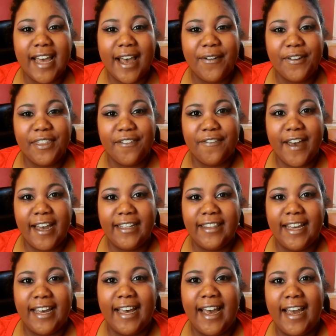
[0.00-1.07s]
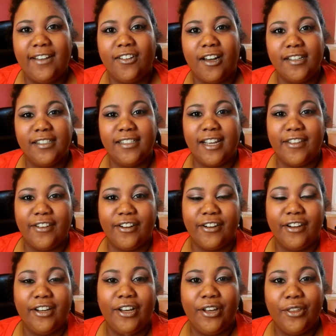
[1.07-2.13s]
that with the fact that I lost
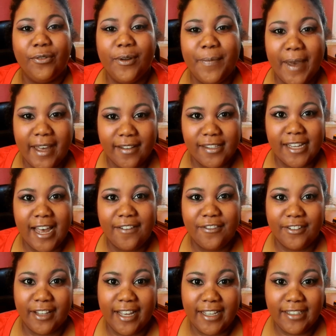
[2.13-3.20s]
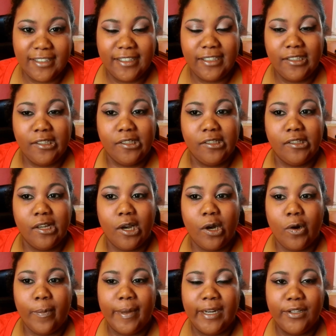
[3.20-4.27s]
another 3 pounds after that.
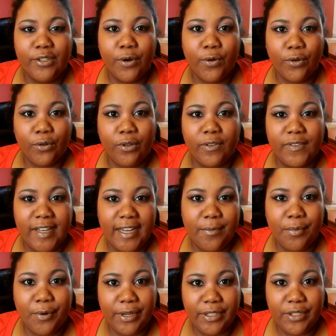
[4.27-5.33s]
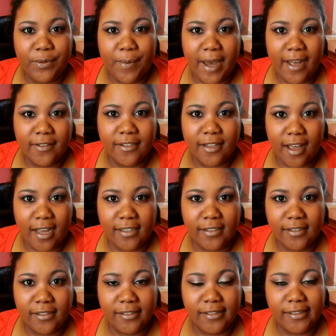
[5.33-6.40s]
So I'm at a total of 10.2 pounds
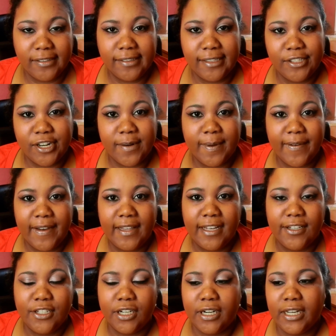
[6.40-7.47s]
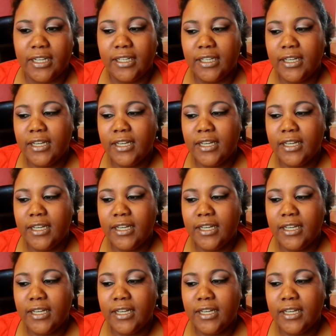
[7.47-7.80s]
lost since I started my weight loss journey.